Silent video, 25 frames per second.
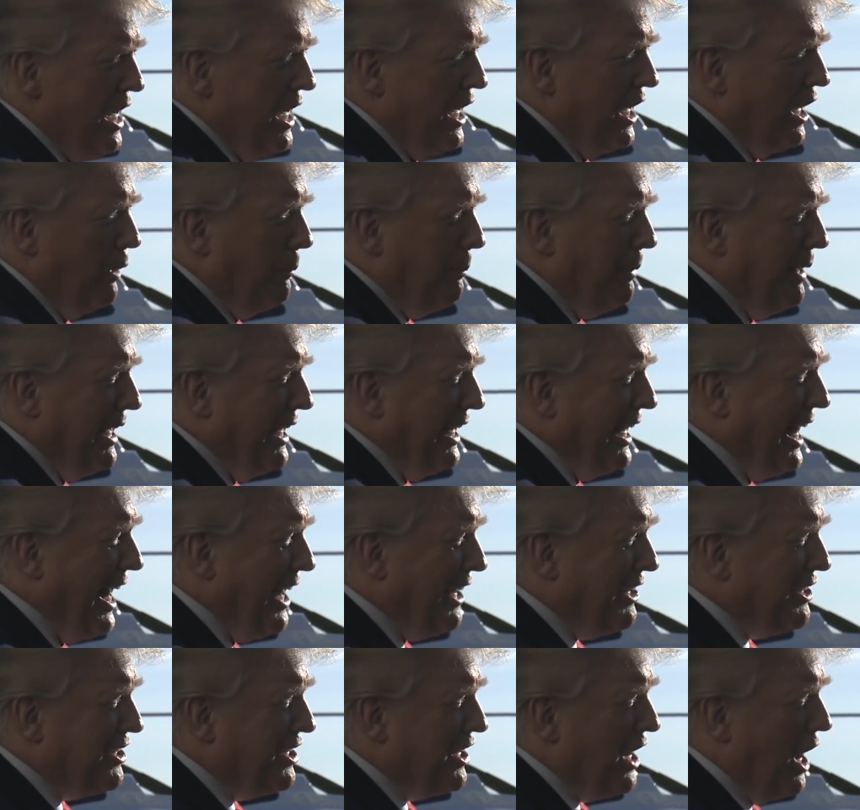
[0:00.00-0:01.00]
It'll be
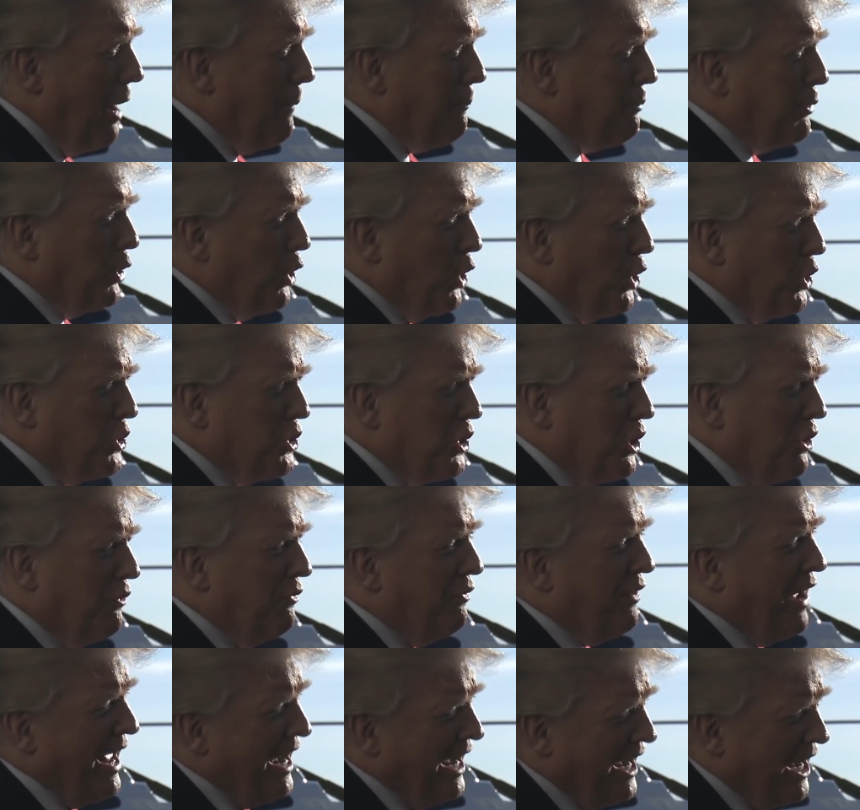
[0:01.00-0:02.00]
less
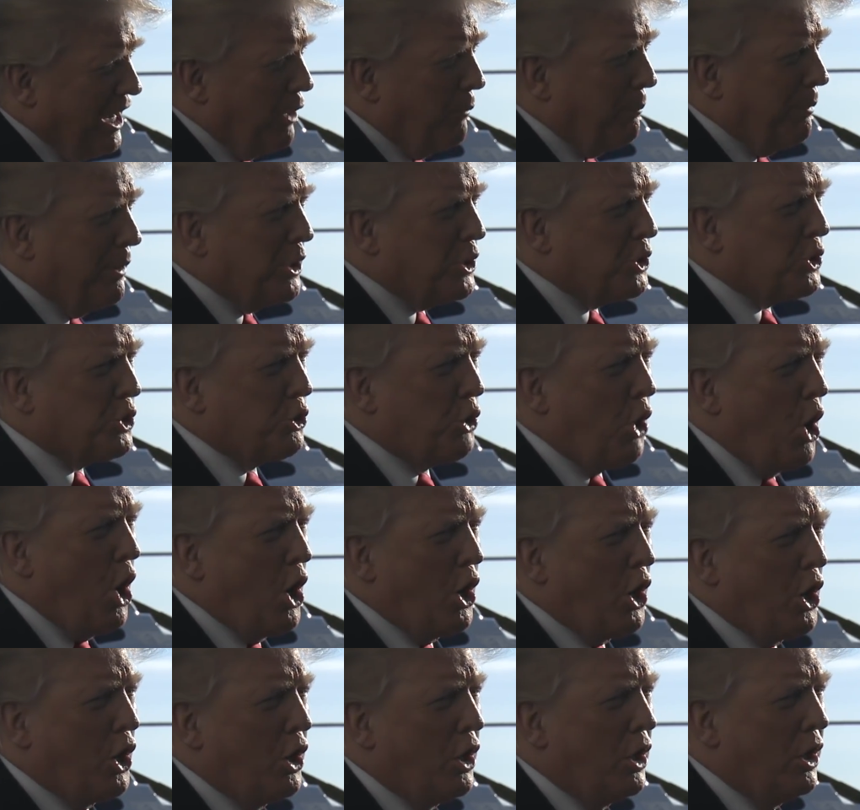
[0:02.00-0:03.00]
obtrusive and it'll be
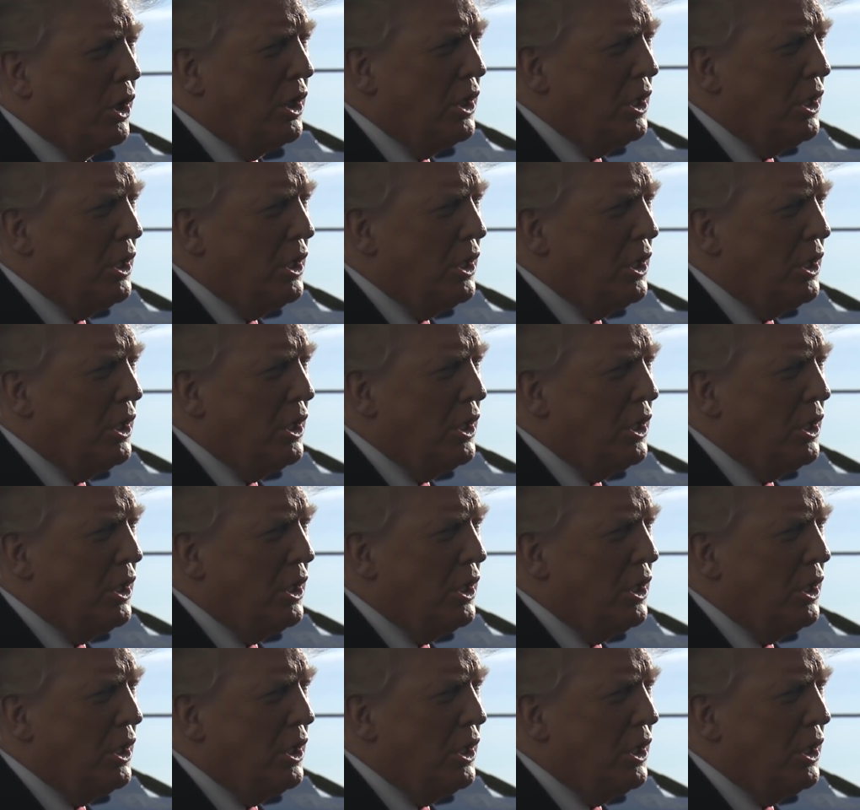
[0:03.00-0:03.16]
stronger.